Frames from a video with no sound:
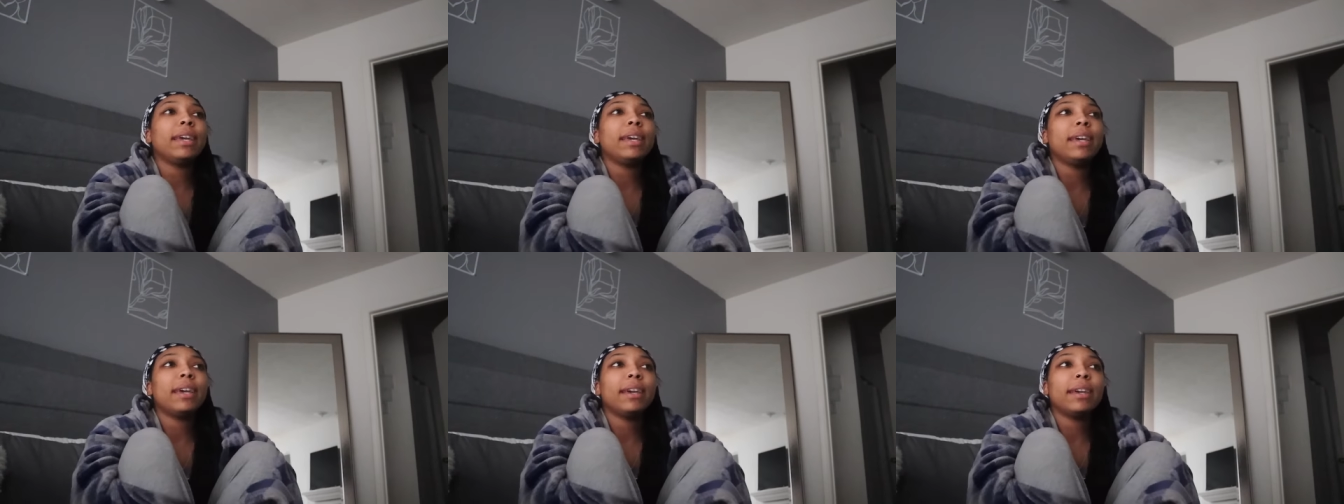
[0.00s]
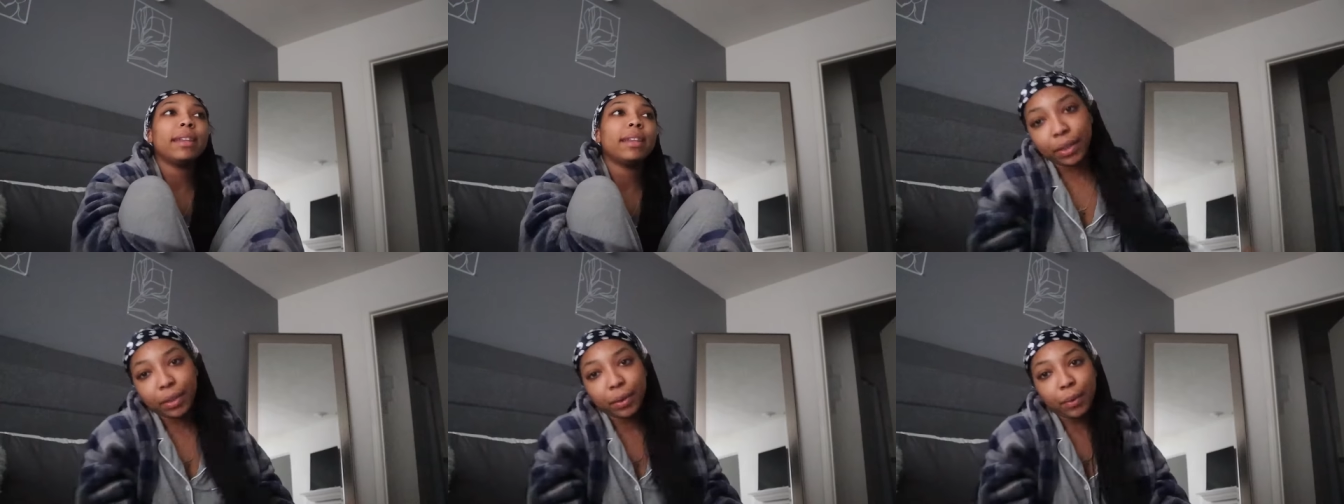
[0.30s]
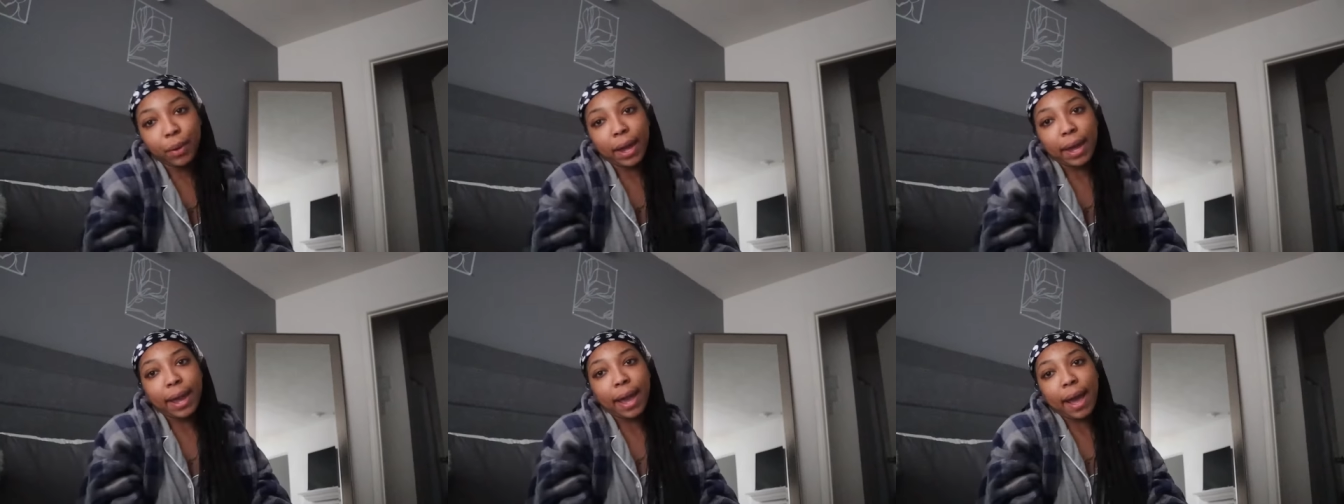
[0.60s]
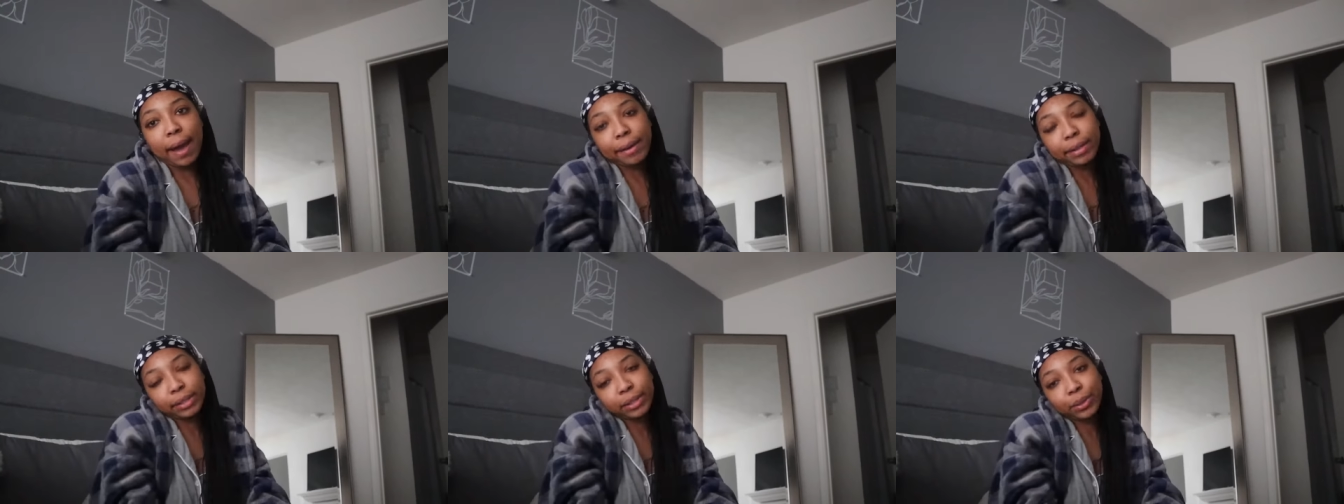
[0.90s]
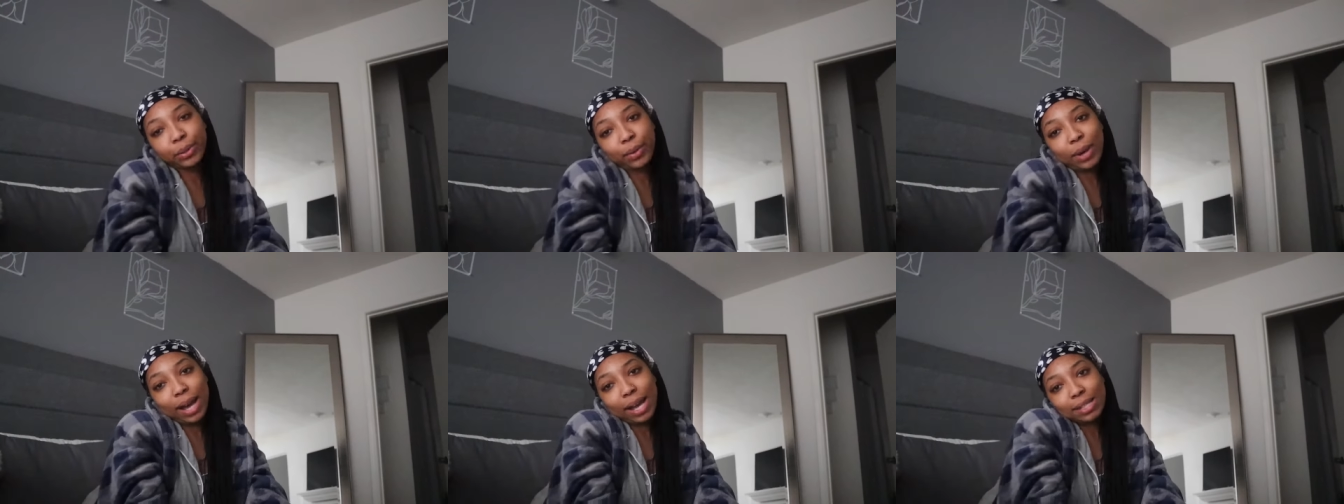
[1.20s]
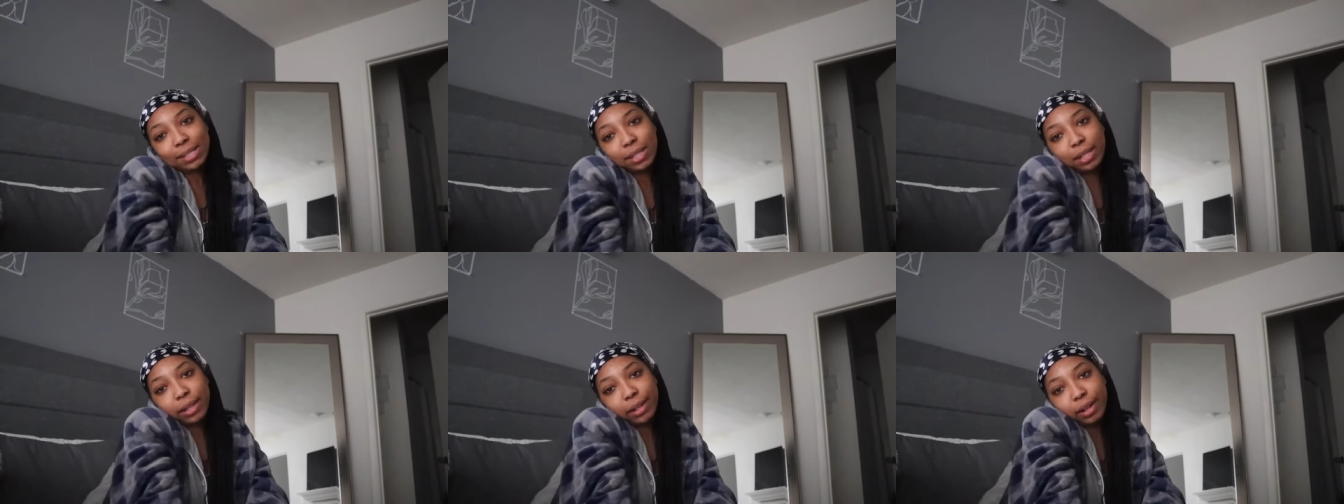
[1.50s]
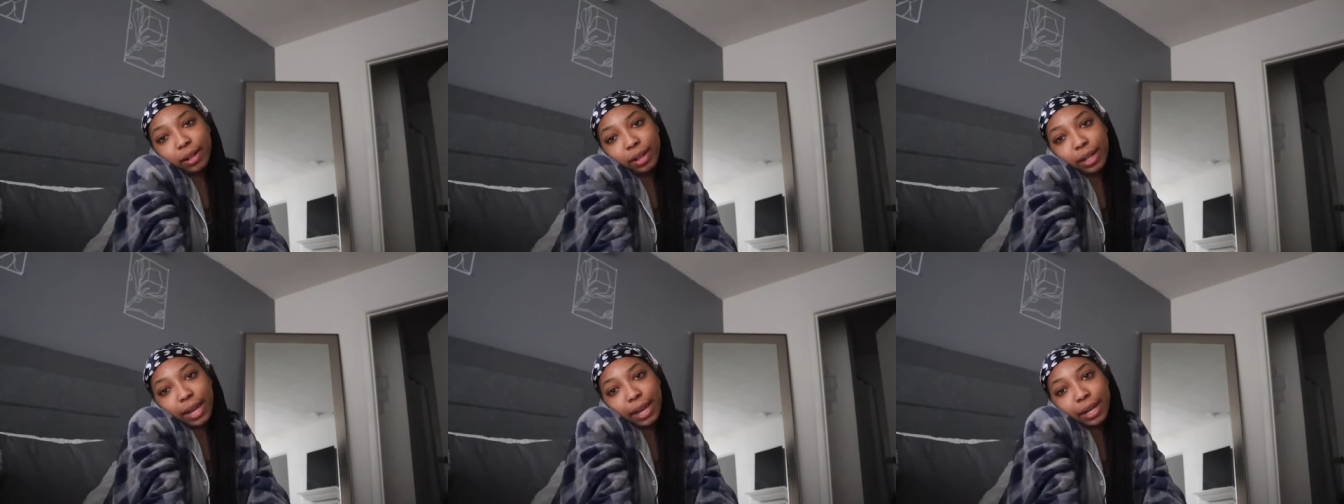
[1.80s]
it. Either way, I'll see you guys a
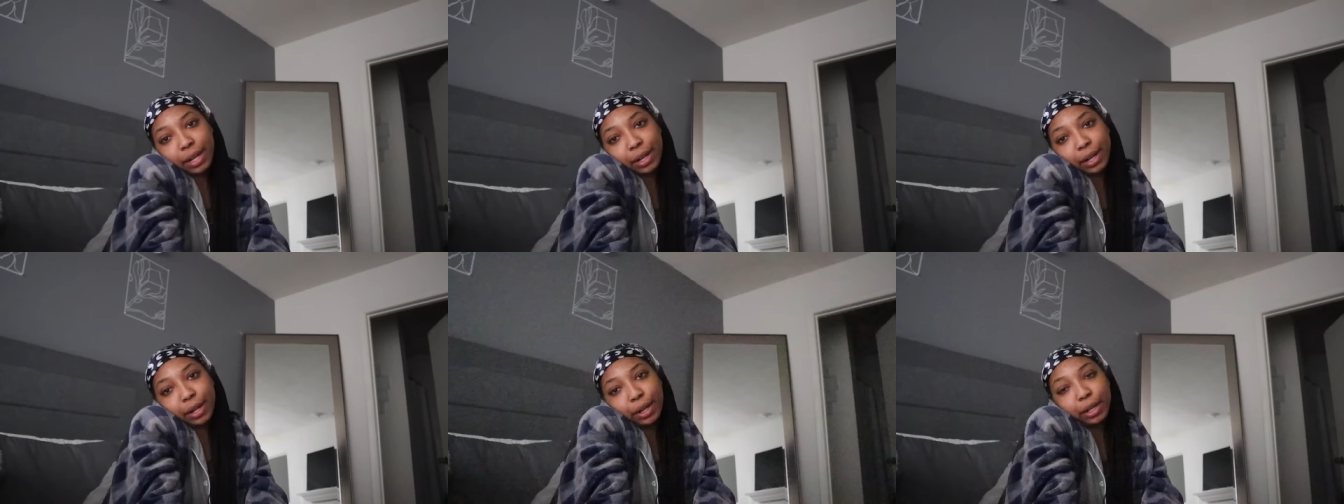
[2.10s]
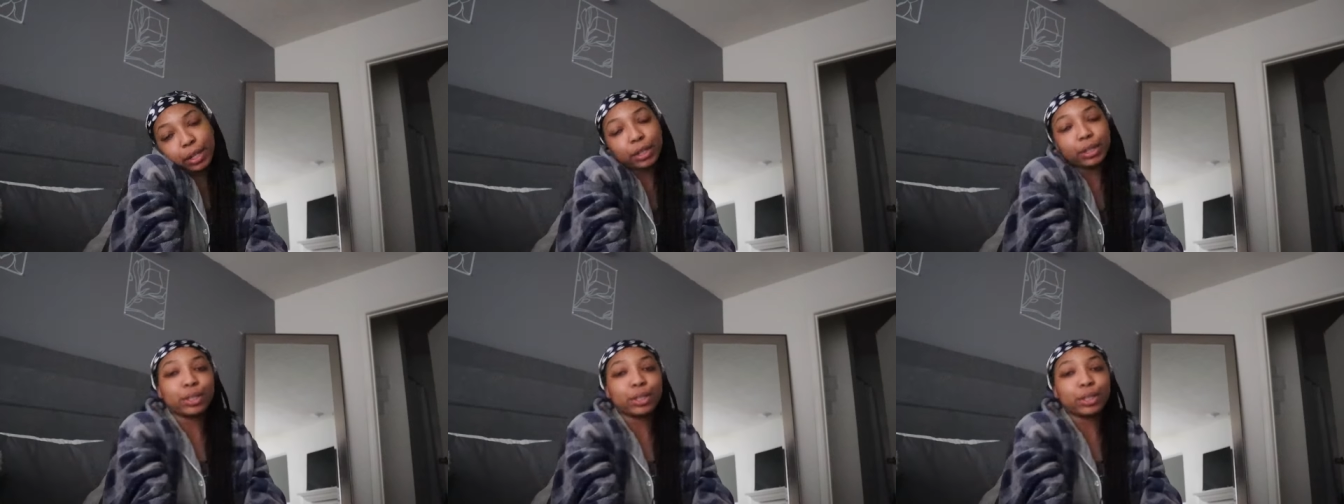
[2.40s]
little later.